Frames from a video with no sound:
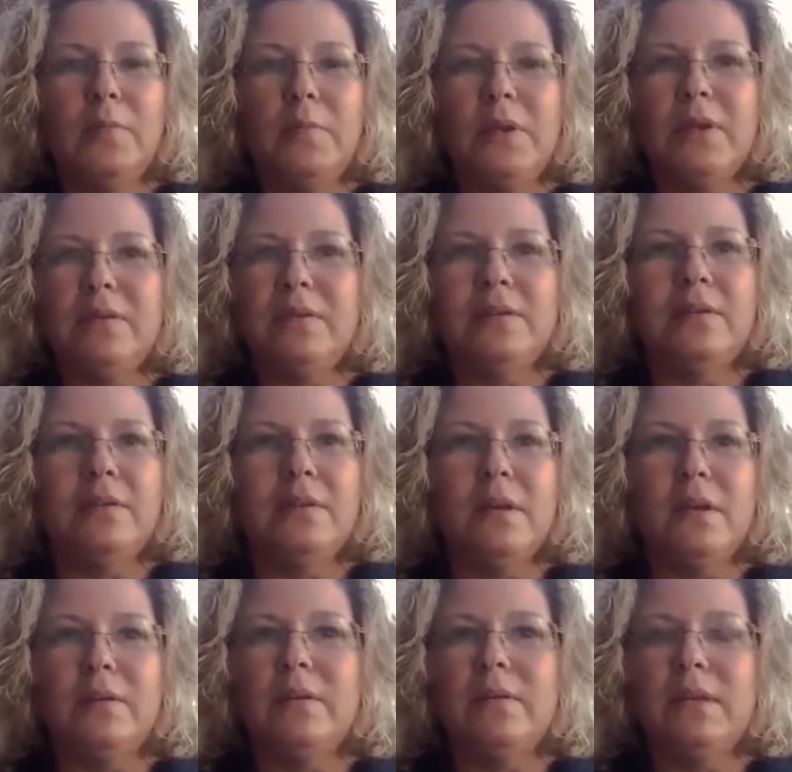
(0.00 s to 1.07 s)
because it's
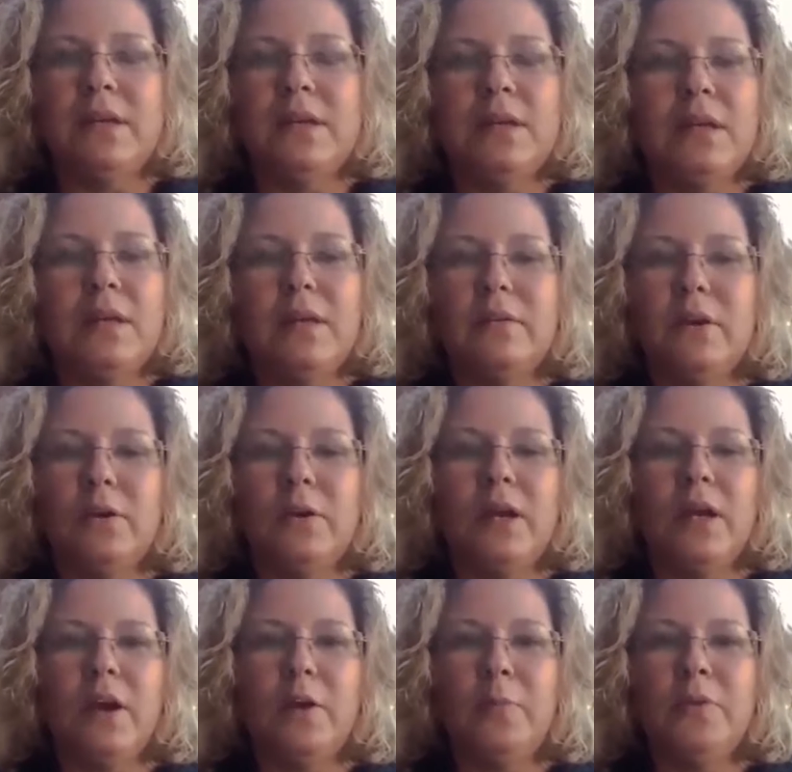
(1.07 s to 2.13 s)
a signaling. So it
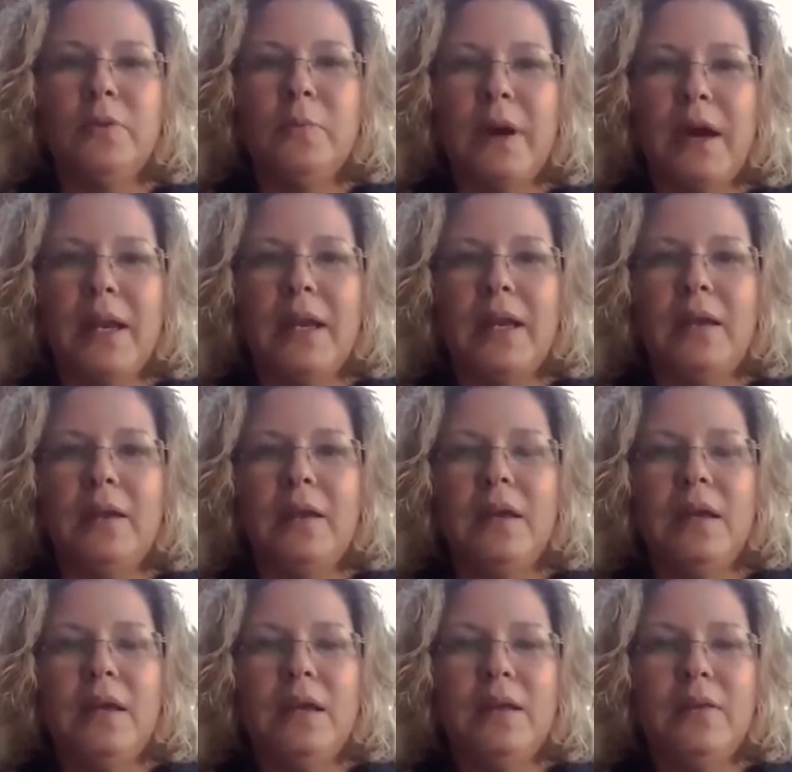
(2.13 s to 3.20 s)
helps the body
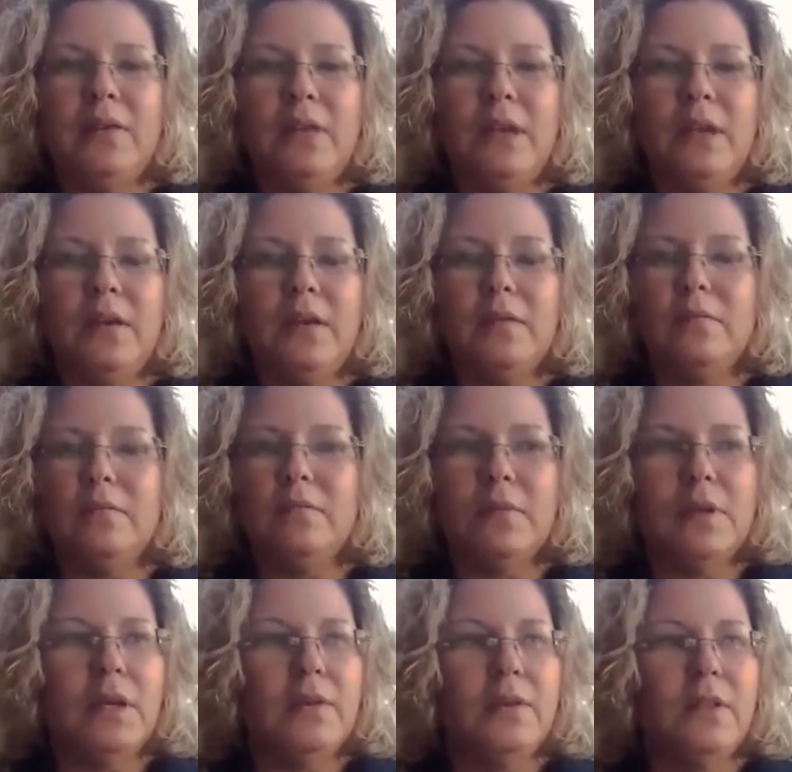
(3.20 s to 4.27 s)
get
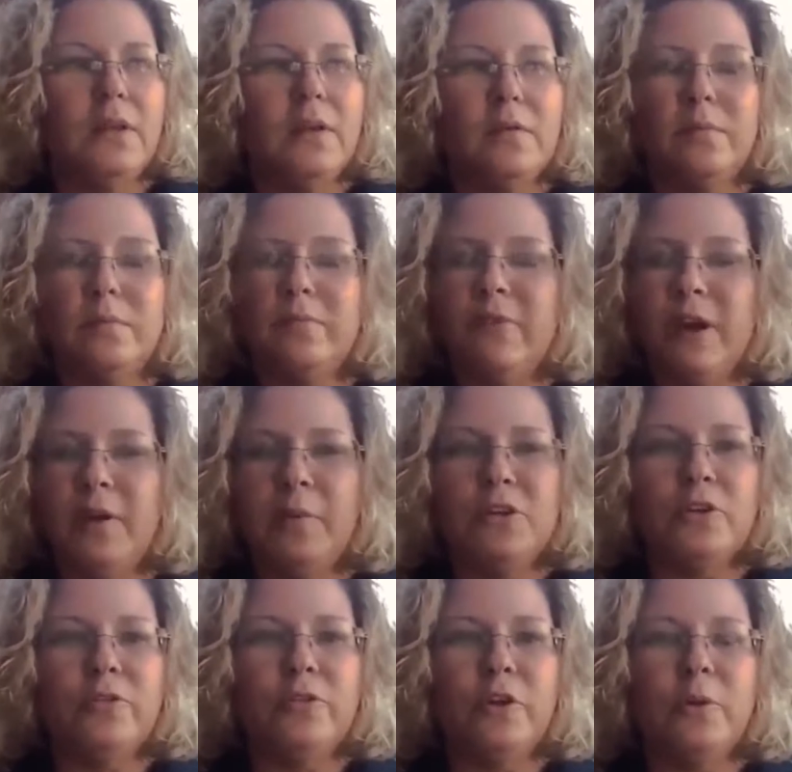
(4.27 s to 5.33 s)
the
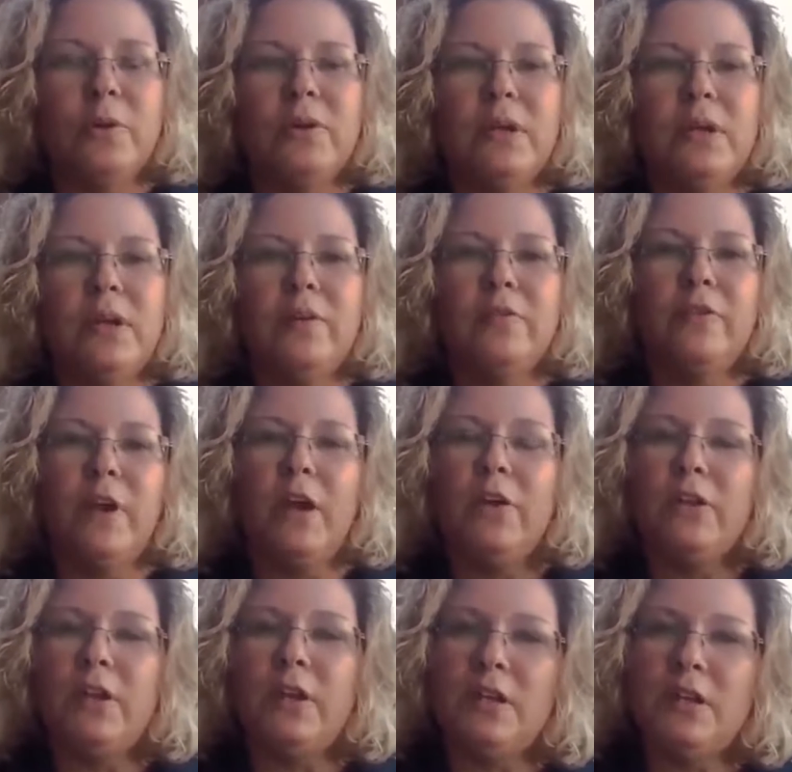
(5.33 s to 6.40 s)
vibrational frequency of
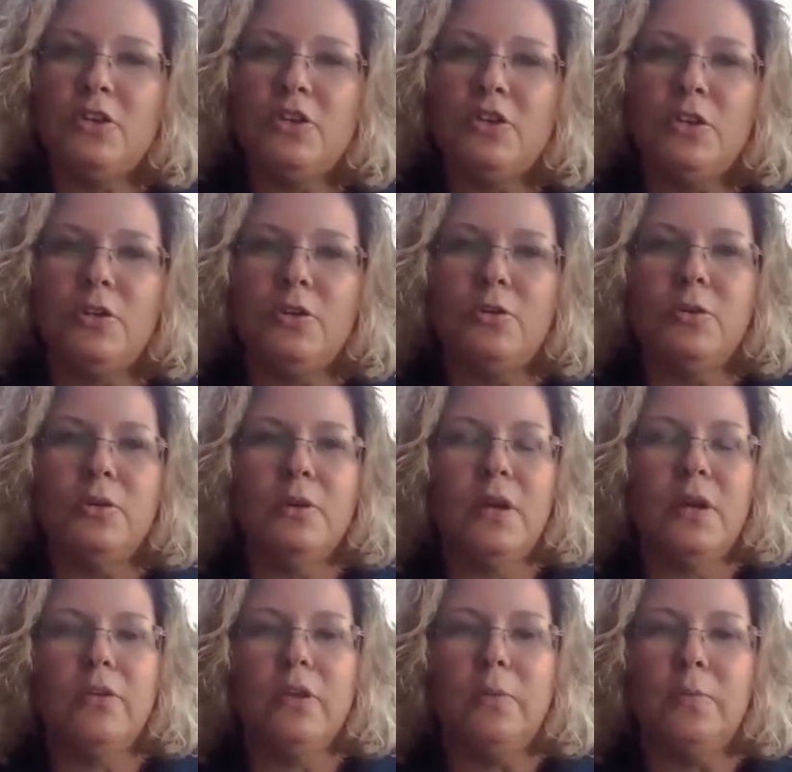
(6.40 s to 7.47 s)
healthy tissue,
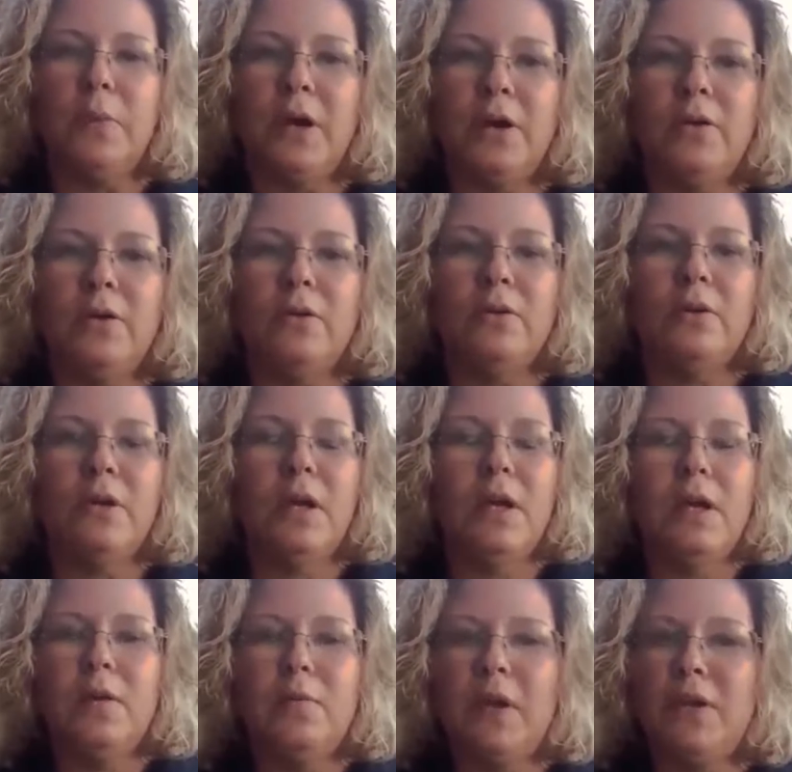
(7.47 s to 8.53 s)
healthy bone,
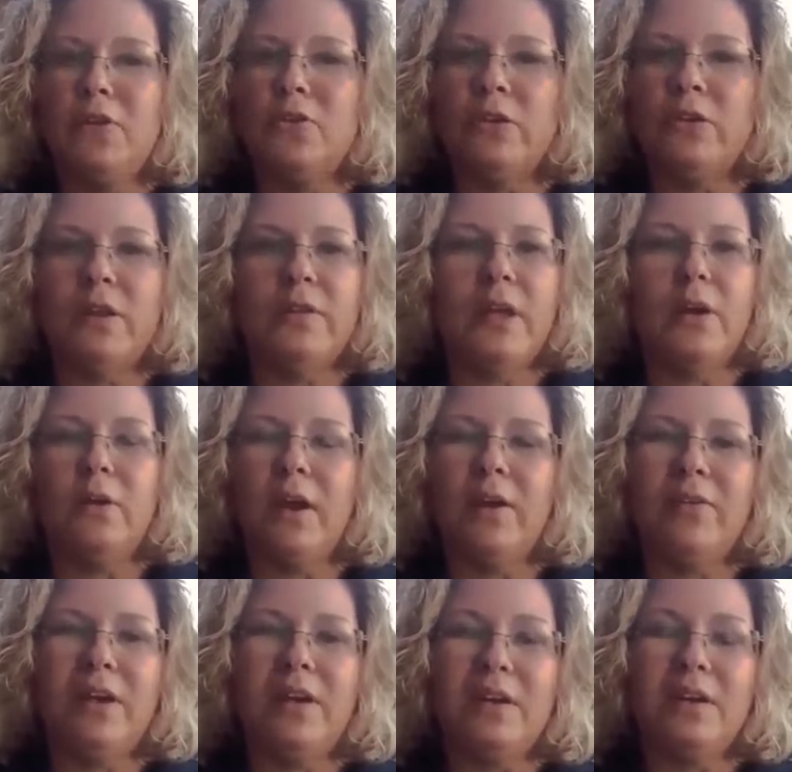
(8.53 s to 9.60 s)
make sure that they don't
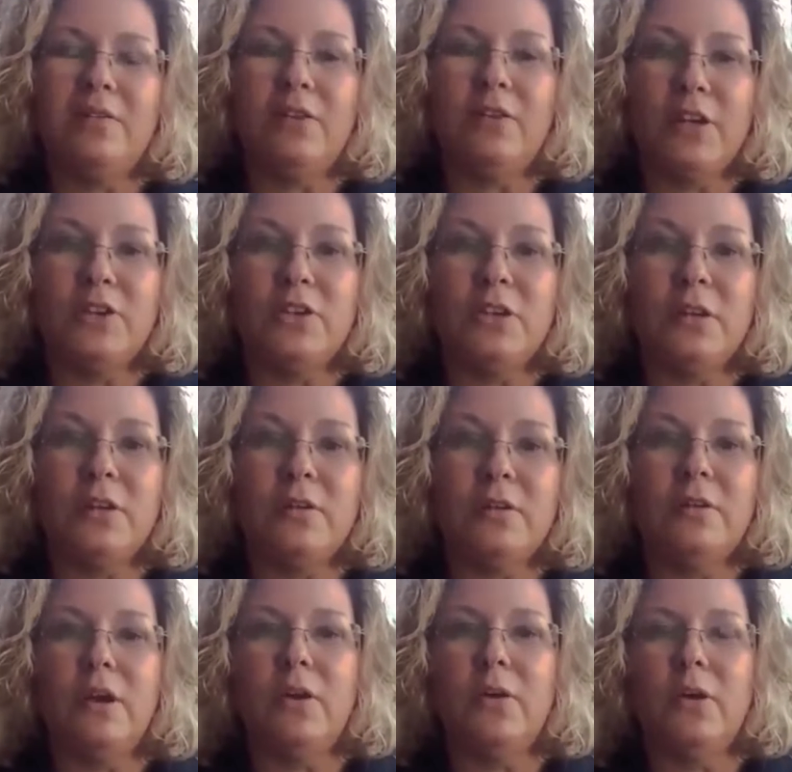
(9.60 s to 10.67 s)
have hidden infections.
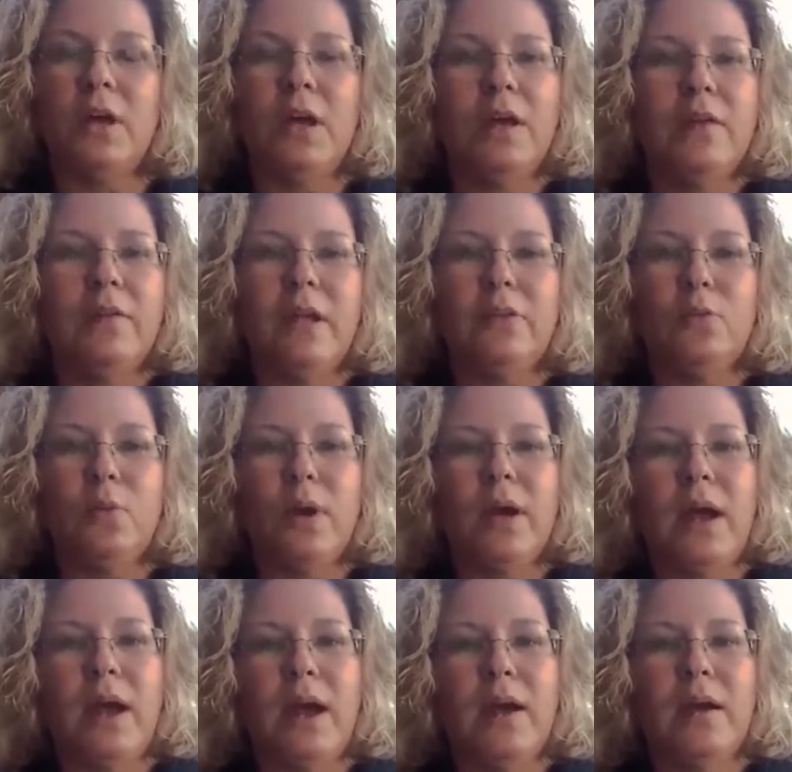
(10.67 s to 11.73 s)
So that's
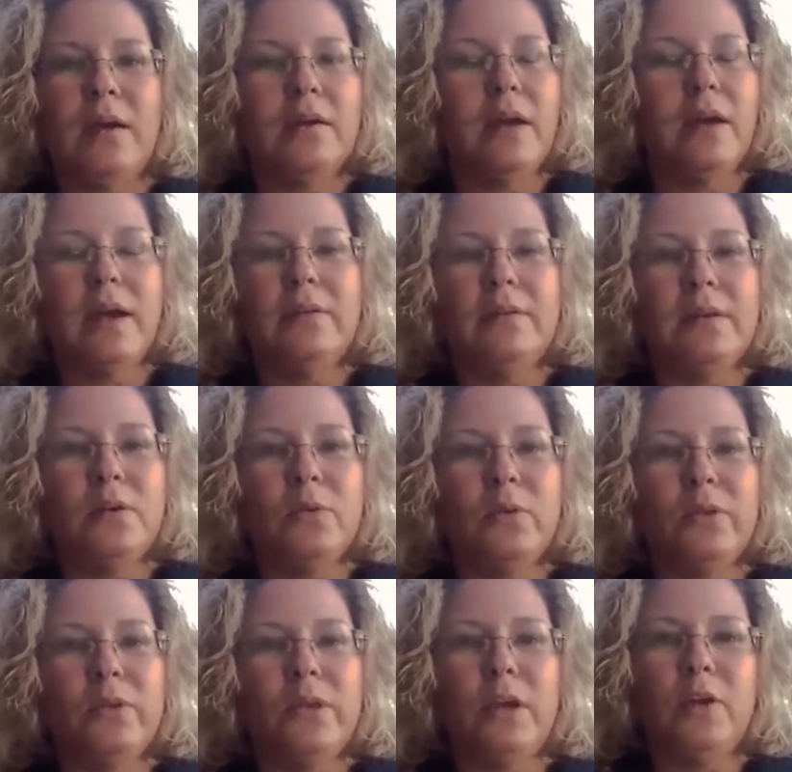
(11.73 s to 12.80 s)
why I stick
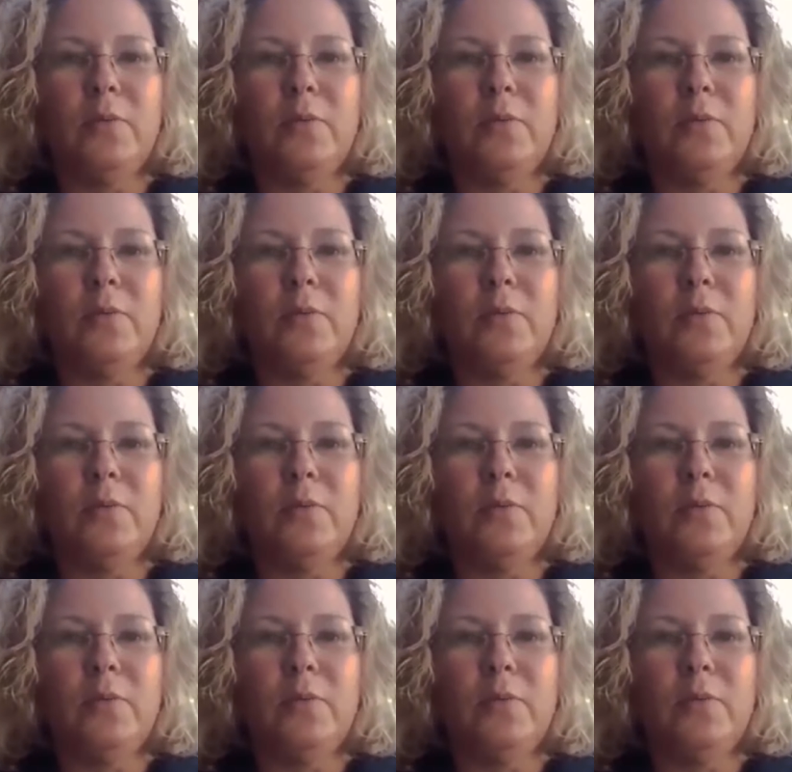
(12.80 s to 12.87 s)
with the